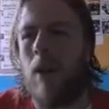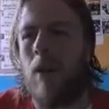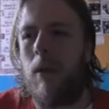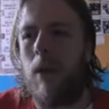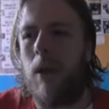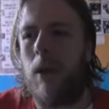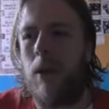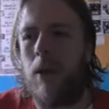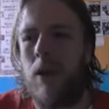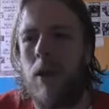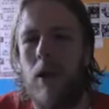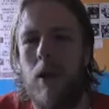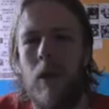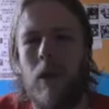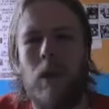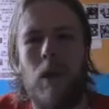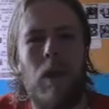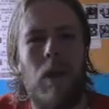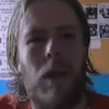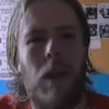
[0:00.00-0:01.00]
grows
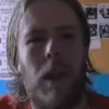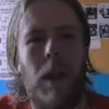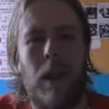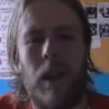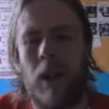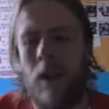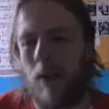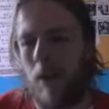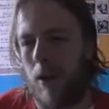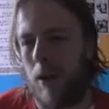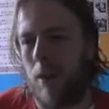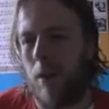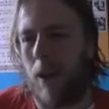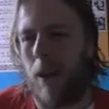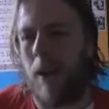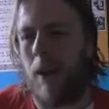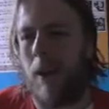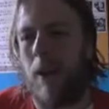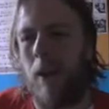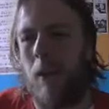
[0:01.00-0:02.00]
to like and
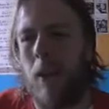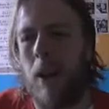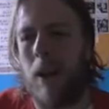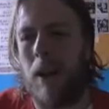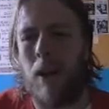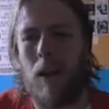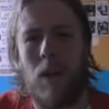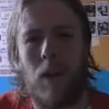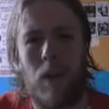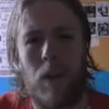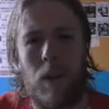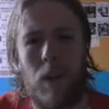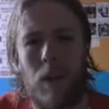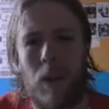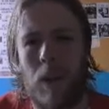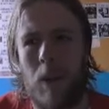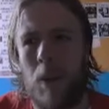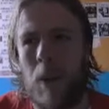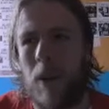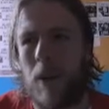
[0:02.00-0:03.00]
respect him, and you
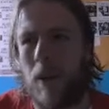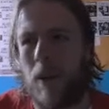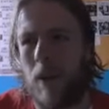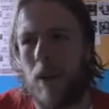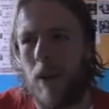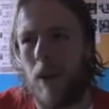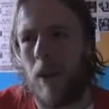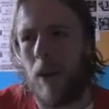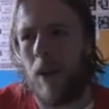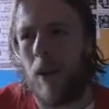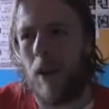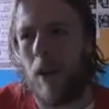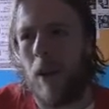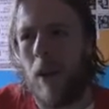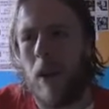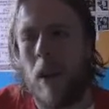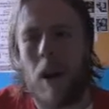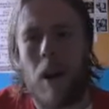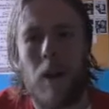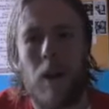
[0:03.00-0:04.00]
can imagine that
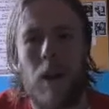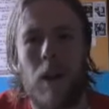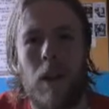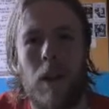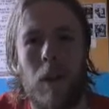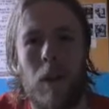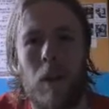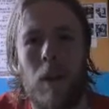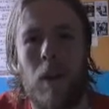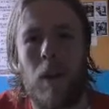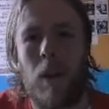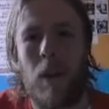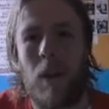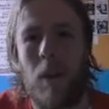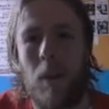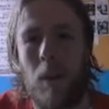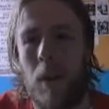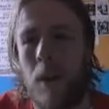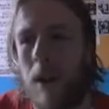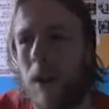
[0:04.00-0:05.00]
after they part
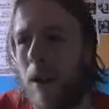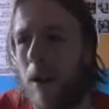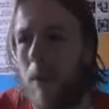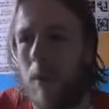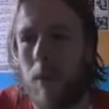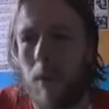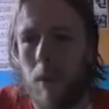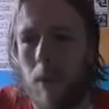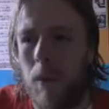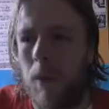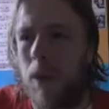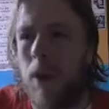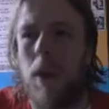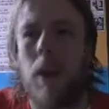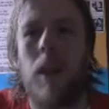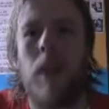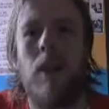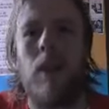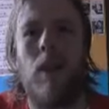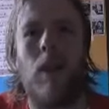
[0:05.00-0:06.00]
company,
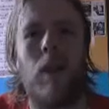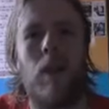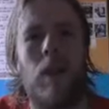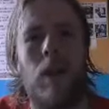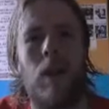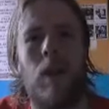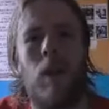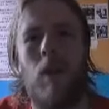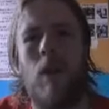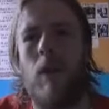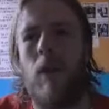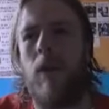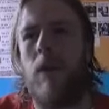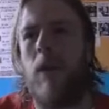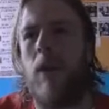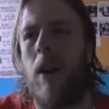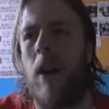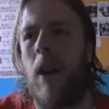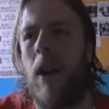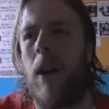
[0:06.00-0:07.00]
she's going to go
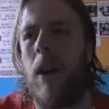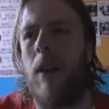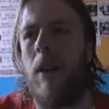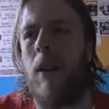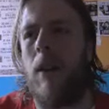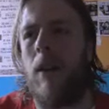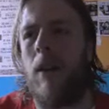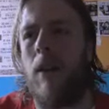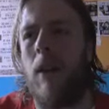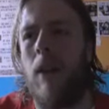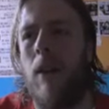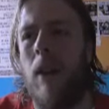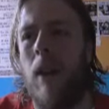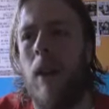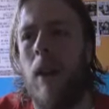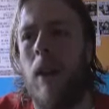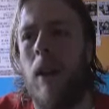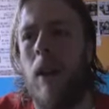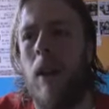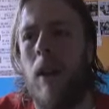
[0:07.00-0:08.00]
off and
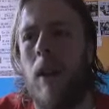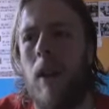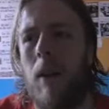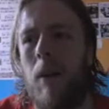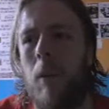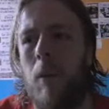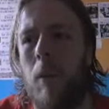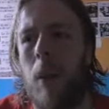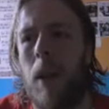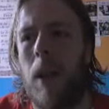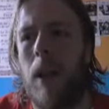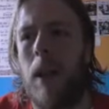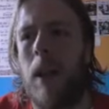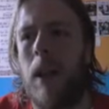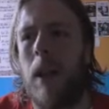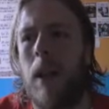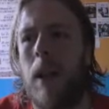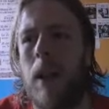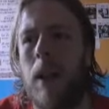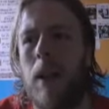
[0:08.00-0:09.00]

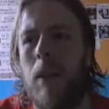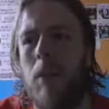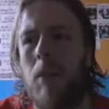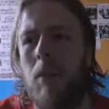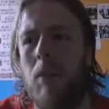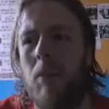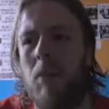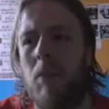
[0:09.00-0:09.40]
be,